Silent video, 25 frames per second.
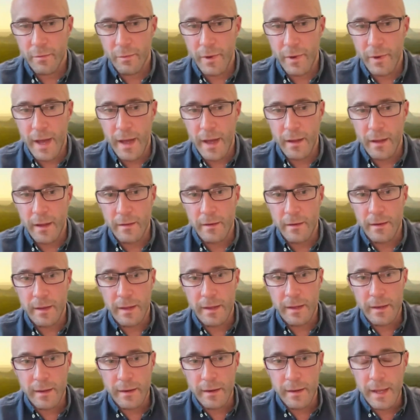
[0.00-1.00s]
well,
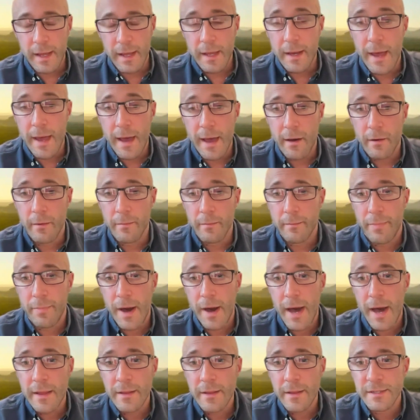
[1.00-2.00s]
in in our
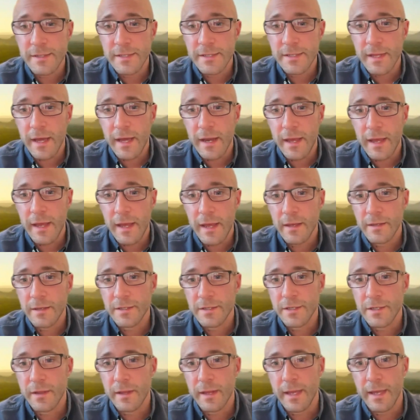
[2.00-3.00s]
pilot study,
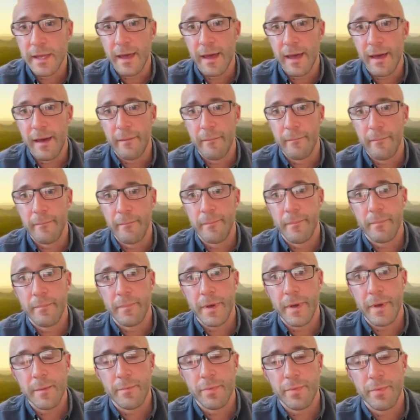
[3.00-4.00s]
certainly um,
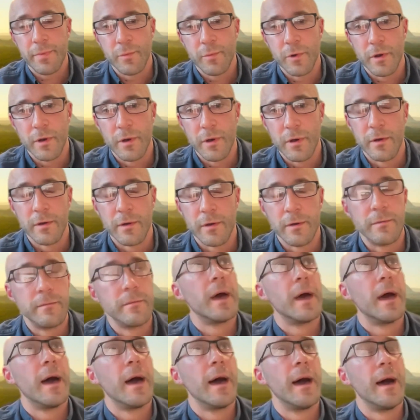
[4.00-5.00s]
people that were
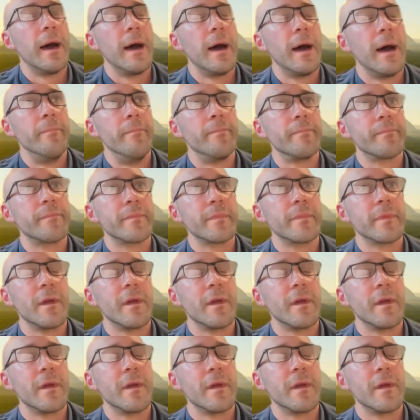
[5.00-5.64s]
um,